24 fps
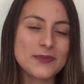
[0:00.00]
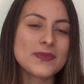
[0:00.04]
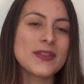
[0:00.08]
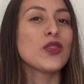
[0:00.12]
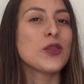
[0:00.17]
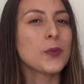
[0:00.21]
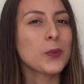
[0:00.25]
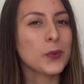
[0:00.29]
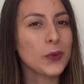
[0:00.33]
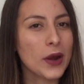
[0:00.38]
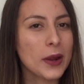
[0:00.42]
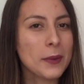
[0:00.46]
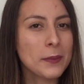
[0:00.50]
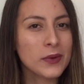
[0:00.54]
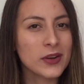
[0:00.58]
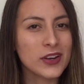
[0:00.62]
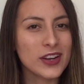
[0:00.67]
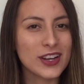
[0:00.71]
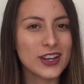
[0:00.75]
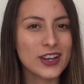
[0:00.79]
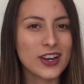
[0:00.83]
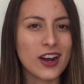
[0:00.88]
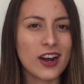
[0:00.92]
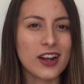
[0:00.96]
The
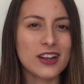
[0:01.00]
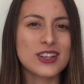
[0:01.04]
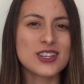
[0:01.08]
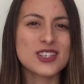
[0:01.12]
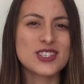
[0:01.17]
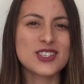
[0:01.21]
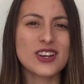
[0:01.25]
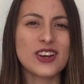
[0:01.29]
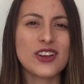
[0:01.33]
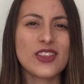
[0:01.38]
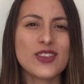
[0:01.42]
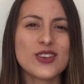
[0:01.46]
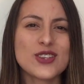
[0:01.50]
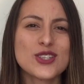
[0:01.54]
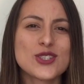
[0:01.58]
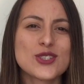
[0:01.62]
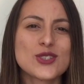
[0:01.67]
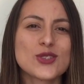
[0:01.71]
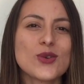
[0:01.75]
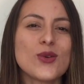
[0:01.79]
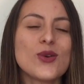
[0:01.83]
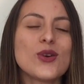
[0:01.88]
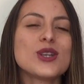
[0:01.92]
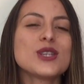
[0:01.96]
primary colors are the
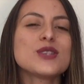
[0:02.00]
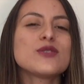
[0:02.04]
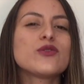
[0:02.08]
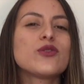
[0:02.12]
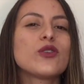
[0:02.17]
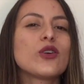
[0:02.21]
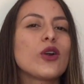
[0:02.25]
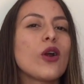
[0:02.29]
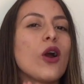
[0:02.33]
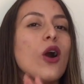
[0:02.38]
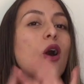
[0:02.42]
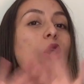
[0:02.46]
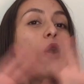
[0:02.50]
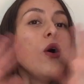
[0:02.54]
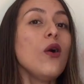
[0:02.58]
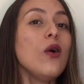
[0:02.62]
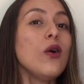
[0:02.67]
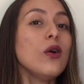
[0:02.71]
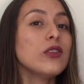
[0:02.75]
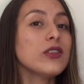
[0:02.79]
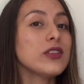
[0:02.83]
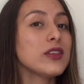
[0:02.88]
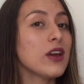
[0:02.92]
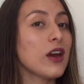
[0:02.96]
source for
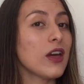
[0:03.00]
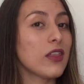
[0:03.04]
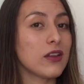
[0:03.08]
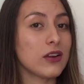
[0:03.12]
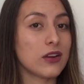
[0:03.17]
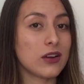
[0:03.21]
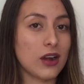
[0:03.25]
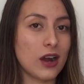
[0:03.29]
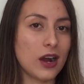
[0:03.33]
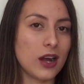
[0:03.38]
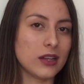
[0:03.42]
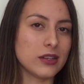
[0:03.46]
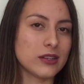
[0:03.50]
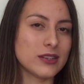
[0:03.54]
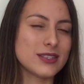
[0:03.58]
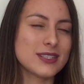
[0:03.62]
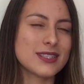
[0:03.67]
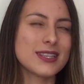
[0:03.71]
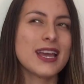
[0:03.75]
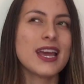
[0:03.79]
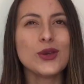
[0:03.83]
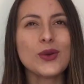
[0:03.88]
all the other colors.